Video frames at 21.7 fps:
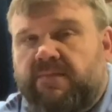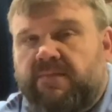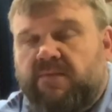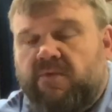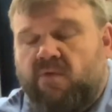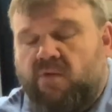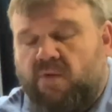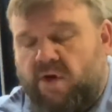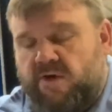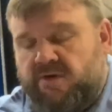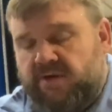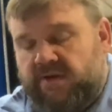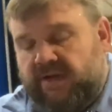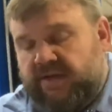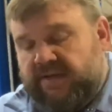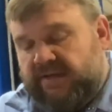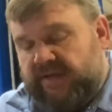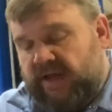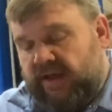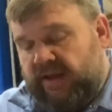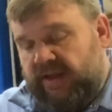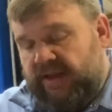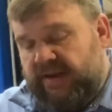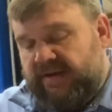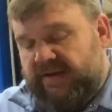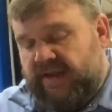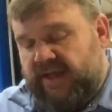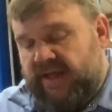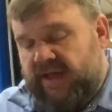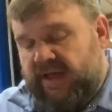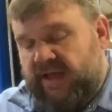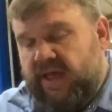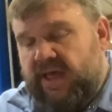Quadrajet style
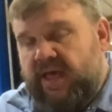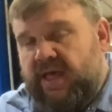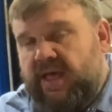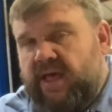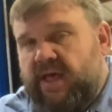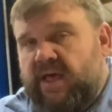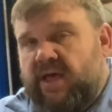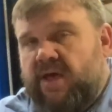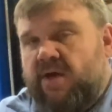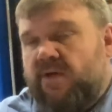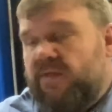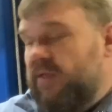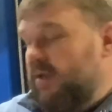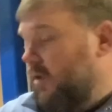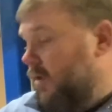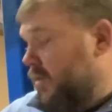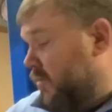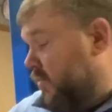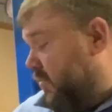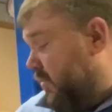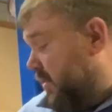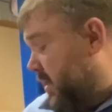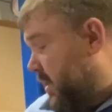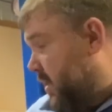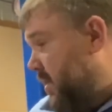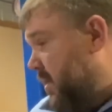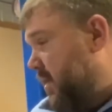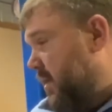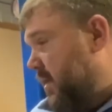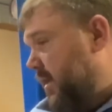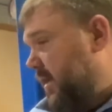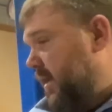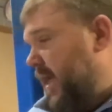intake, the old
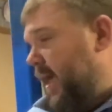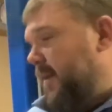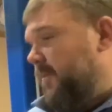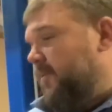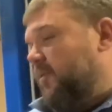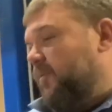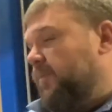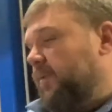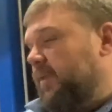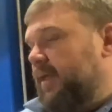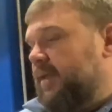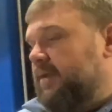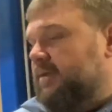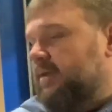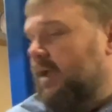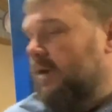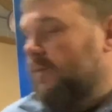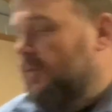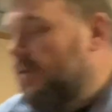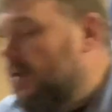adapter plates like we